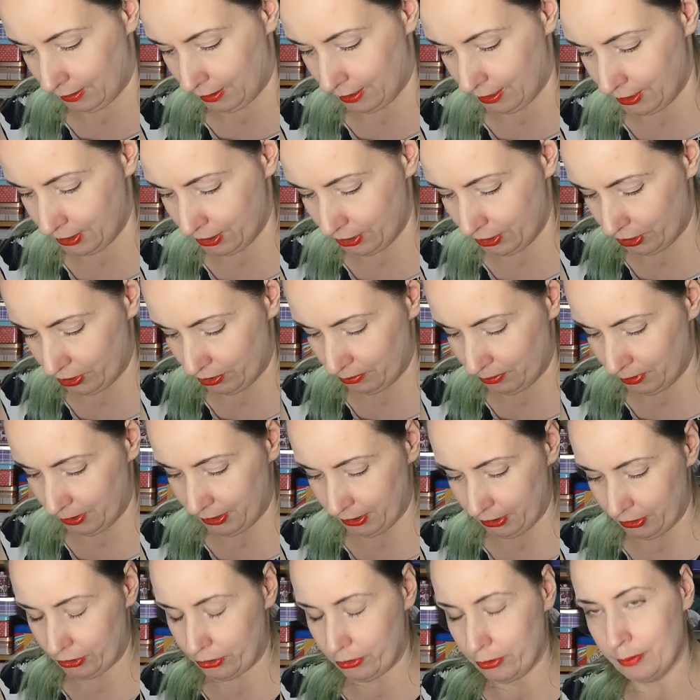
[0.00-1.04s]
This is the
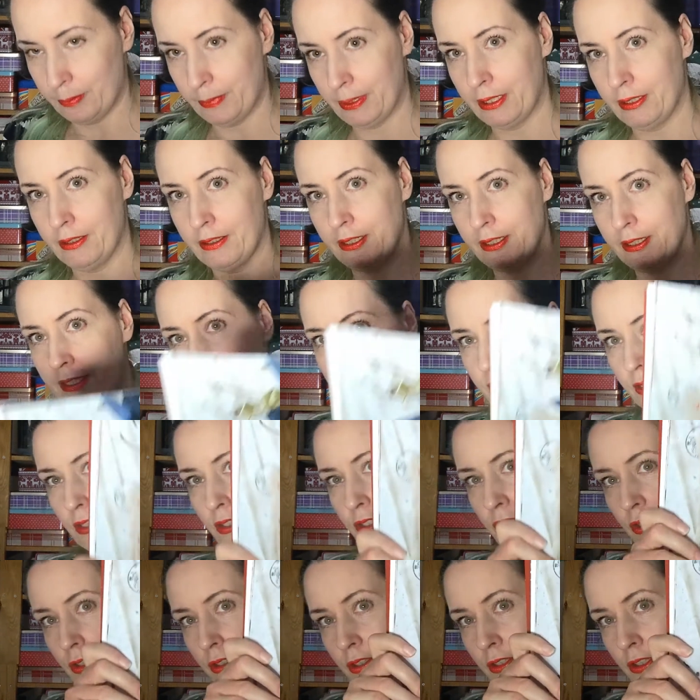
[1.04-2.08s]
one that caught my eye. This
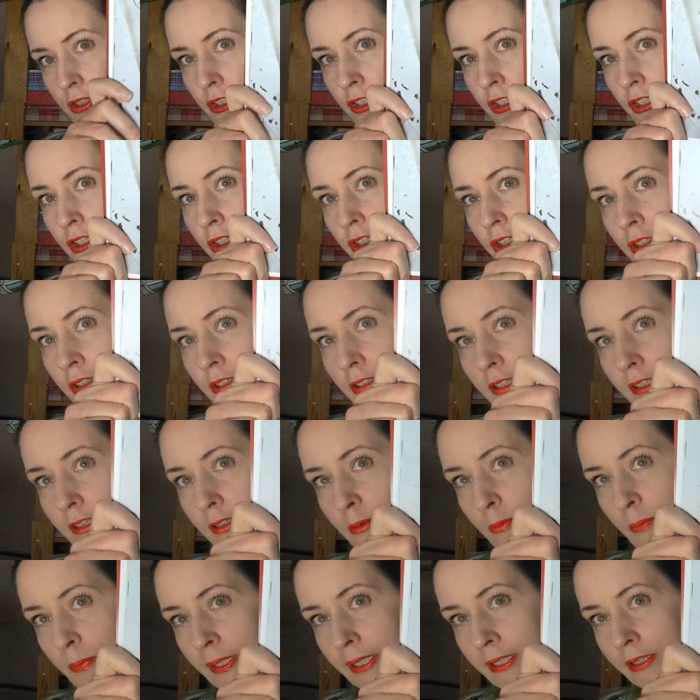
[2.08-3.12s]
is cute
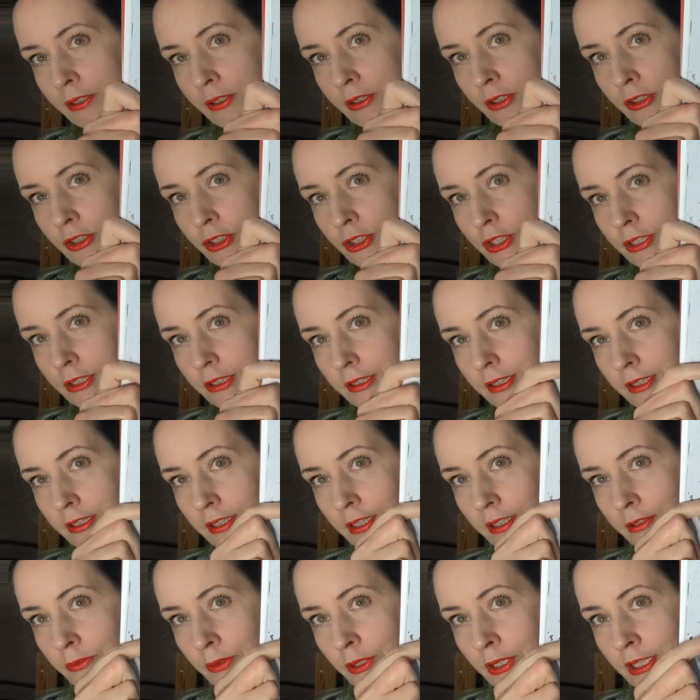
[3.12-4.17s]
little pin cushion,
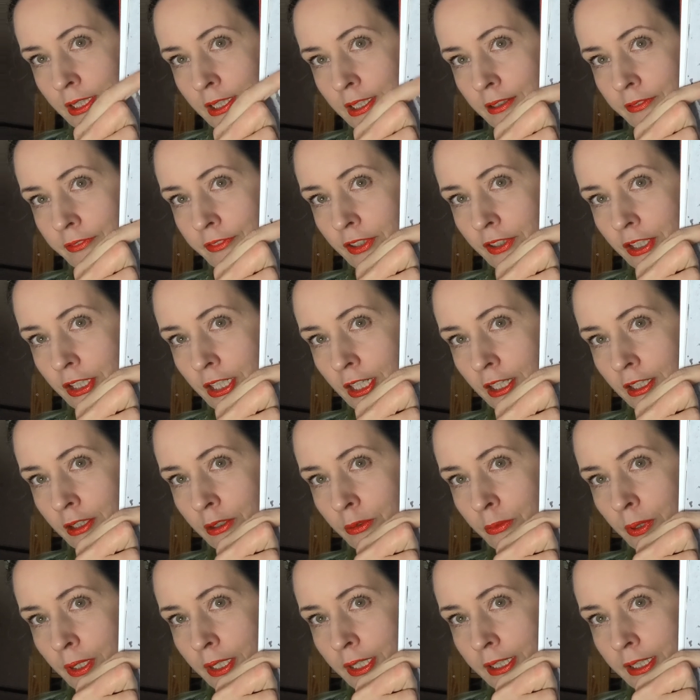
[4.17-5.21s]
and I really love the
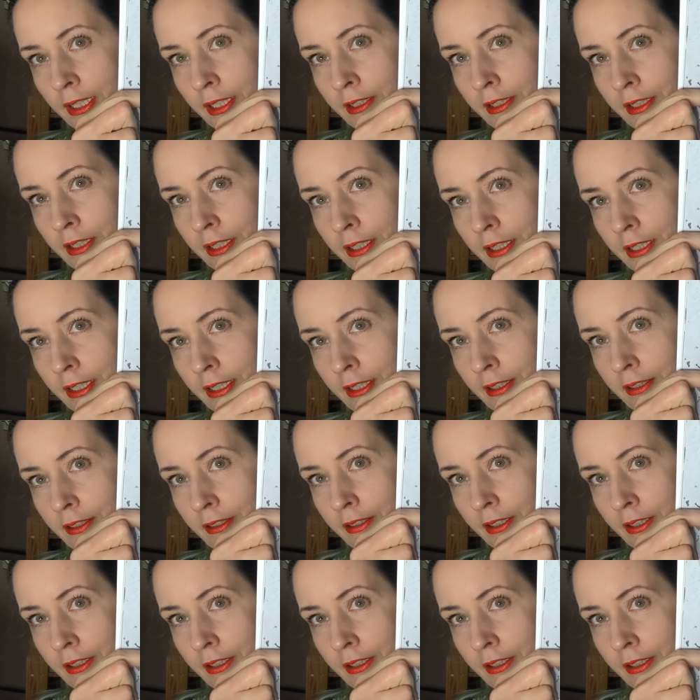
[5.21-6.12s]
colour work underneath.